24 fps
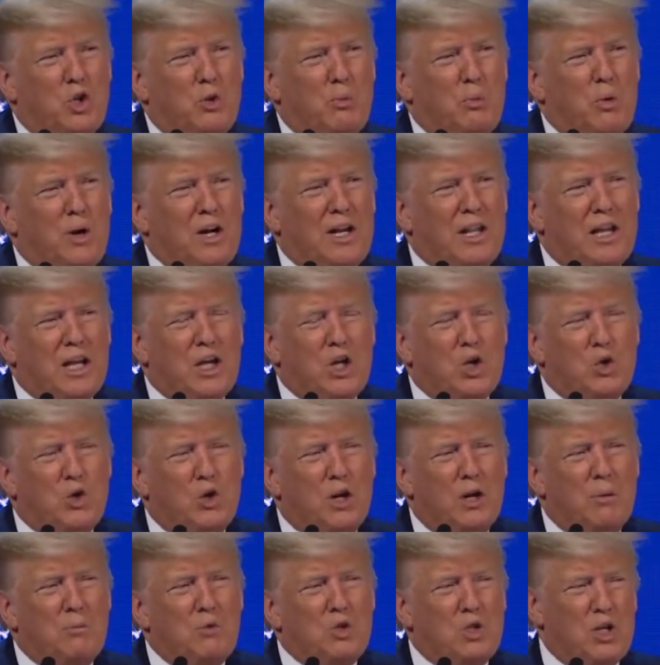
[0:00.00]
to bring their
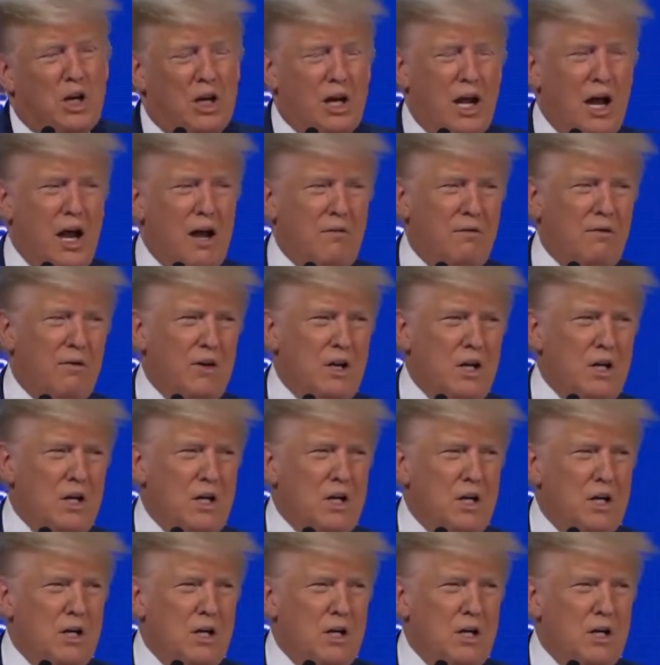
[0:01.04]
dreams to life.